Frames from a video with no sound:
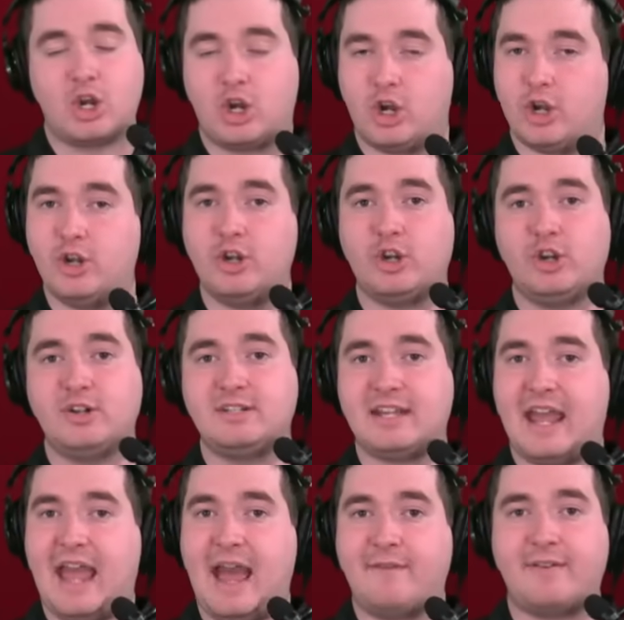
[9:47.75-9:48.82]
couldn't hurt to
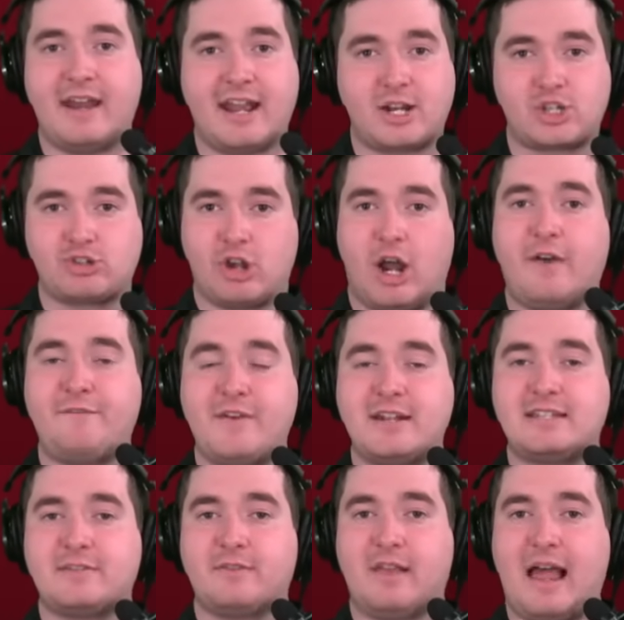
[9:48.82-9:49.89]
have an extra
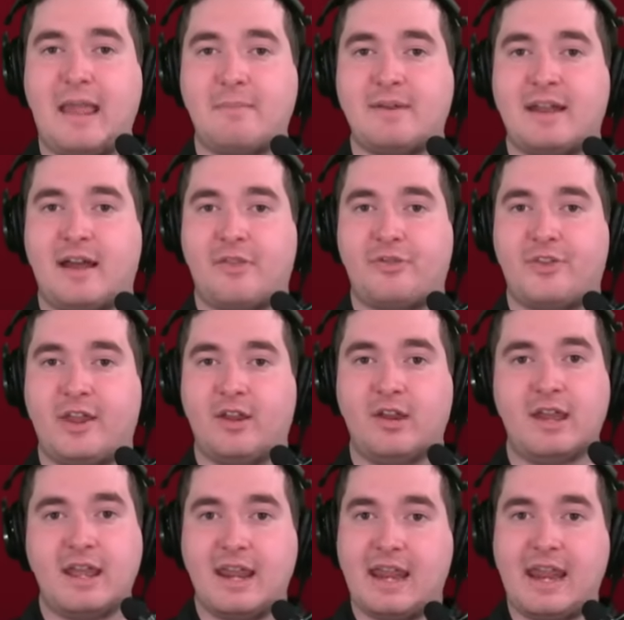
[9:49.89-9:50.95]
offensive lineman out there,
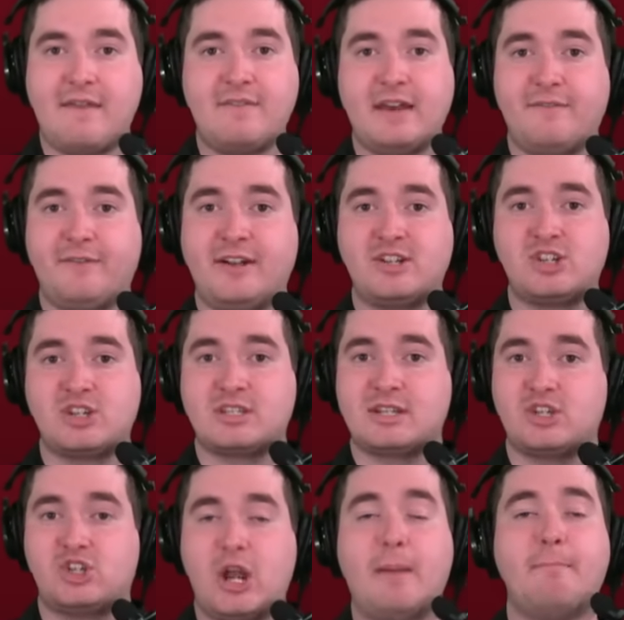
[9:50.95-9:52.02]
even if it's just a
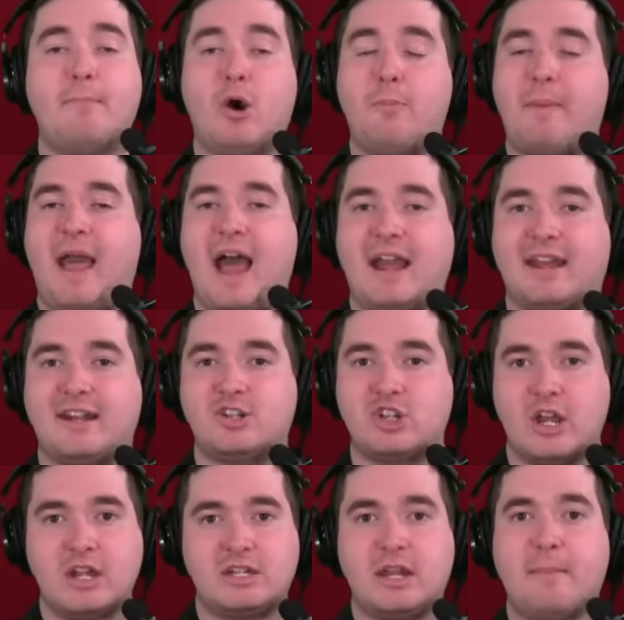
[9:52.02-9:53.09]
jumbo package
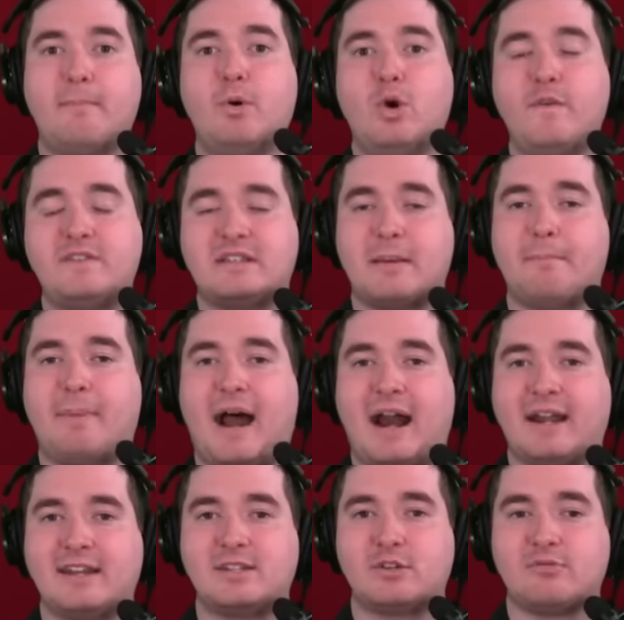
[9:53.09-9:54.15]
to move some
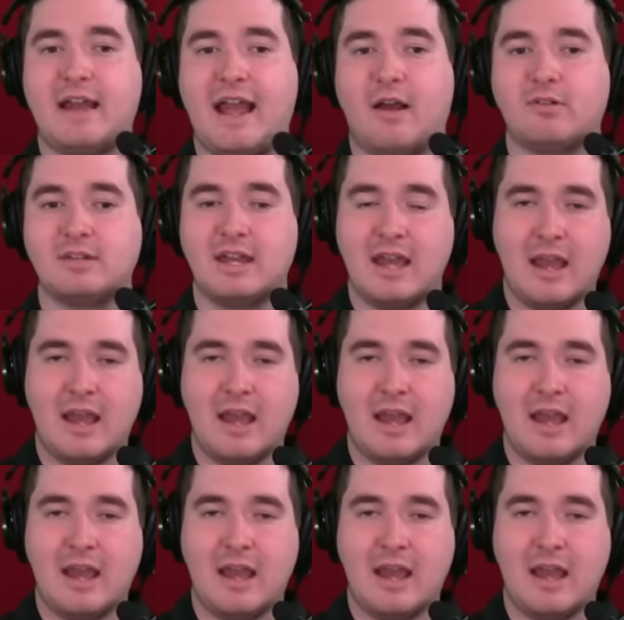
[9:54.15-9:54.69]
bodies around.